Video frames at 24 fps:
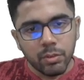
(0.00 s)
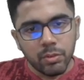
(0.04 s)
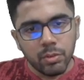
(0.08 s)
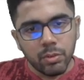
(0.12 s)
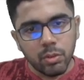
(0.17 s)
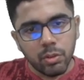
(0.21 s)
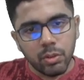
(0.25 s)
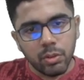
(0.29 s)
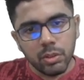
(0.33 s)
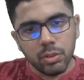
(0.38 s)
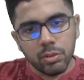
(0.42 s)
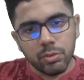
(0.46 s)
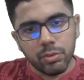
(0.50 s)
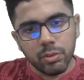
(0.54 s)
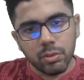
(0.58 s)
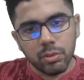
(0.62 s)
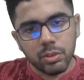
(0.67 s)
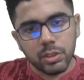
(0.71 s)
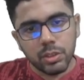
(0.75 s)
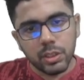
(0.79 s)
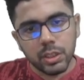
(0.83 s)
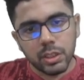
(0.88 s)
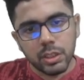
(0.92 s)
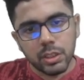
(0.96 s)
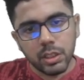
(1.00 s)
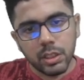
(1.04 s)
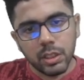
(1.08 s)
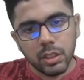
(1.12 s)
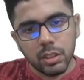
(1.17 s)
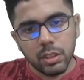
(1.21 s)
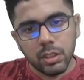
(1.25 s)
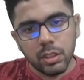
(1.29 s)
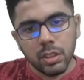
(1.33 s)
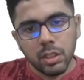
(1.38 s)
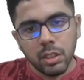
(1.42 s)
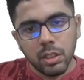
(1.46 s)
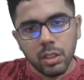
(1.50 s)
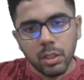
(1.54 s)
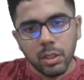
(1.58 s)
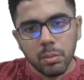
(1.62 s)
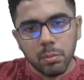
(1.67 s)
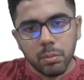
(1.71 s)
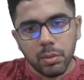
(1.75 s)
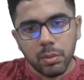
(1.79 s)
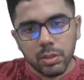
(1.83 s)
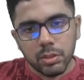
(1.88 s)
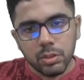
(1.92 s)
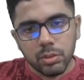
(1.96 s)
4 into 4 16
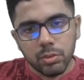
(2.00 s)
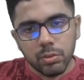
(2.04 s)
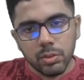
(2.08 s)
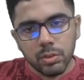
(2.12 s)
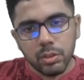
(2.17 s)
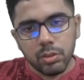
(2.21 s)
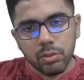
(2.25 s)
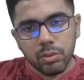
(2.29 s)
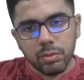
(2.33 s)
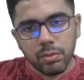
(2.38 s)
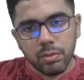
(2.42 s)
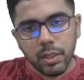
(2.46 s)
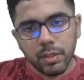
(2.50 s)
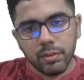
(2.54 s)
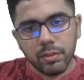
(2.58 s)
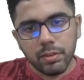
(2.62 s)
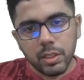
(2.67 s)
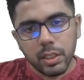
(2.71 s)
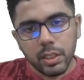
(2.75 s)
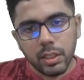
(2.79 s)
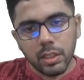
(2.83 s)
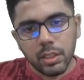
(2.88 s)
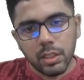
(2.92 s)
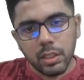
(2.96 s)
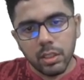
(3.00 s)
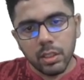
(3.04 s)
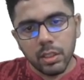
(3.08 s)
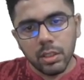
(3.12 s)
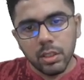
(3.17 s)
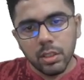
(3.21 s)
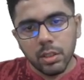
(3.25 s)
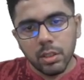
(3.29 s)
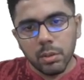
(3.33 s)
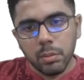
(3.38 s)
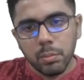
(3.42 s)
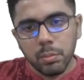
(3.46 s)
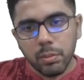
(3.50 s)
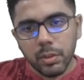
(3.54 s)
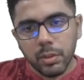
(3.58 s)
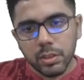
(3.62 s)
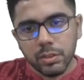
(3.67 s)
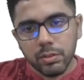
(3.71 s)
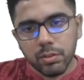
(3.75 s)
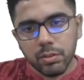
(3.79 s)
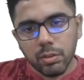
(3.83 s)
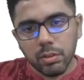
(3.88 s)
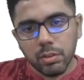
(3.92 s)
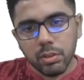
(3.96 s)
plus 2 into 5 10 plus
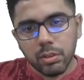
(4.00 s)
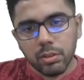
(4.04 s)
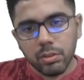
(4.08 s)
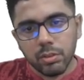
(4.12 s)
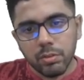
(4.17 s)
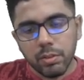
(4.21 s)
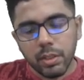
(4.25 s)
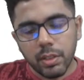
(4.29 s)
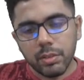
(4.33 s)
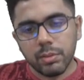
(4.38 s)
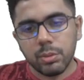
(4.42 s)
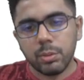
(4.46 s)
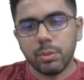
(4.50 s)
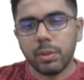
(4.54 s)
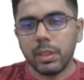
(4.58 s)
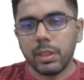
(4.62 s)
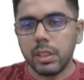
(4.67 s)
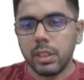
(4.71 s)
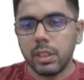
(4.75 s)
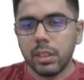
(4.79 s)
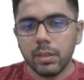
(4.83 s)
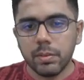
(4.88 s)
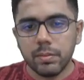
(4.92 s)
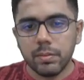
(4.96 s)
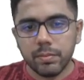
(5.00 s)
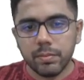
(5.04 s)
4 into 5 20.